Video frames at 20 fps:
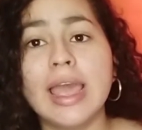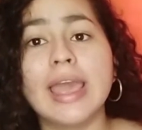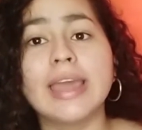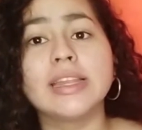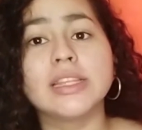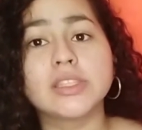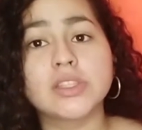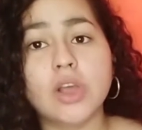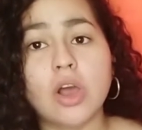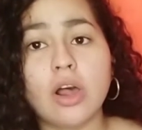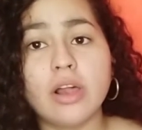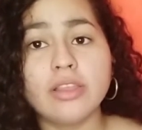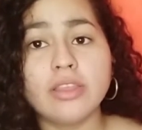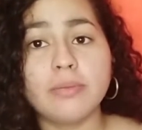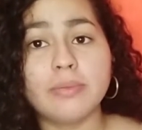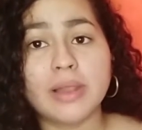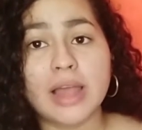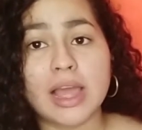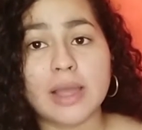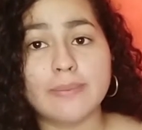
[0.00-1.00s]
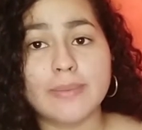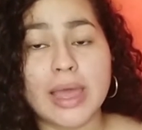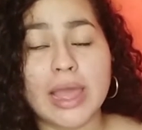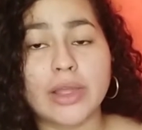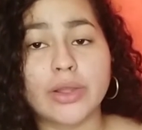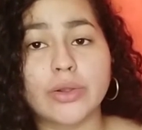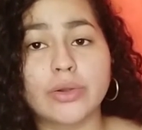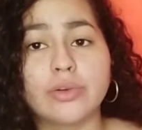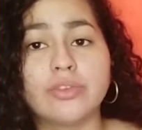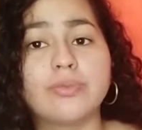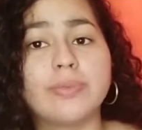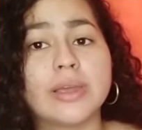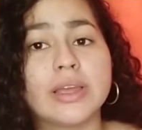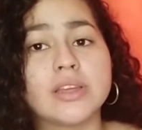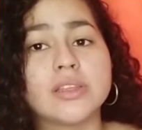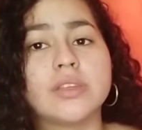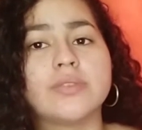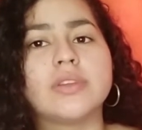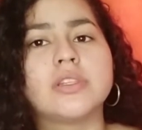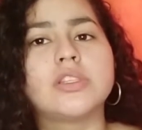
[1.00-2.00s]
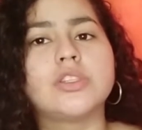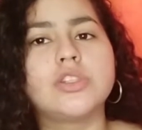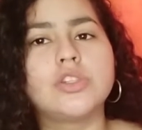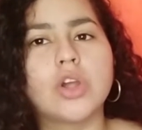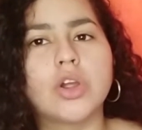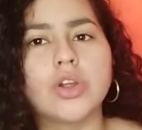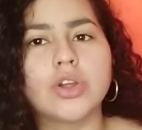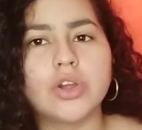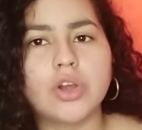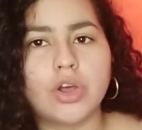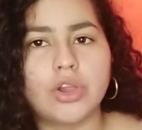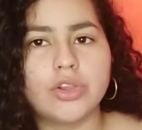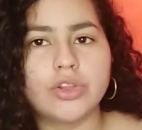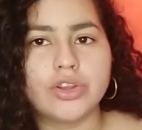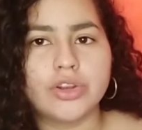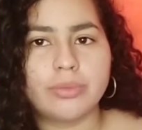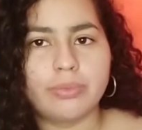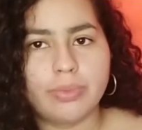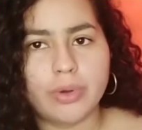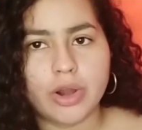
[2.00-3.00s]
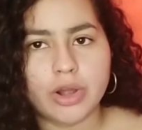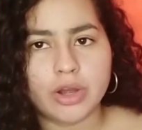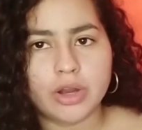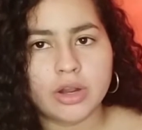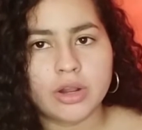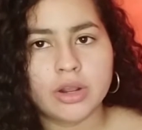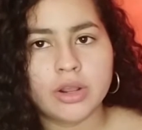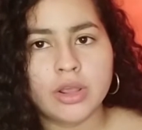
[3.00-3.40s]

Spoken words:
It is called the black mangrove because of its dark-colored bark.